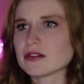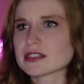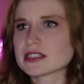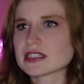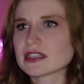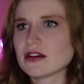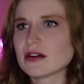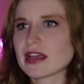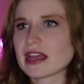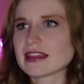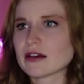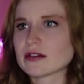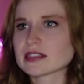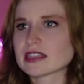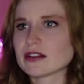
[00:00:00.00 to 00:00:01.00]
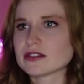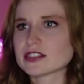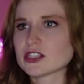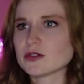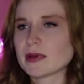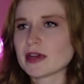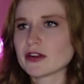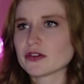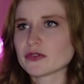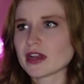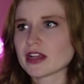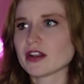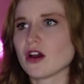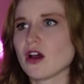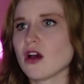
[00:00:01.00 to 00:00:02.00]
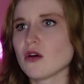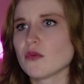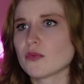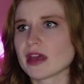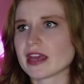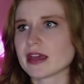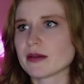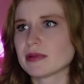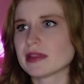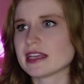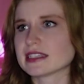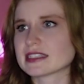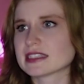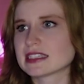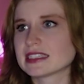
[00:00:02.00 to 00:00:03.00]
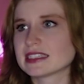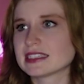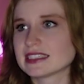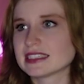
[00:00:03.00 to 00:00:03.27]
close. Okay, that was close. You better run. Oh, wait, please.